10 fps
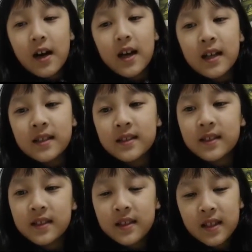And
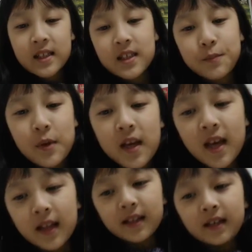uh, let's
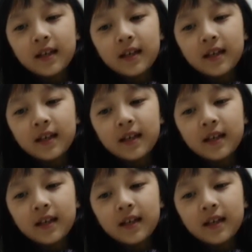begin.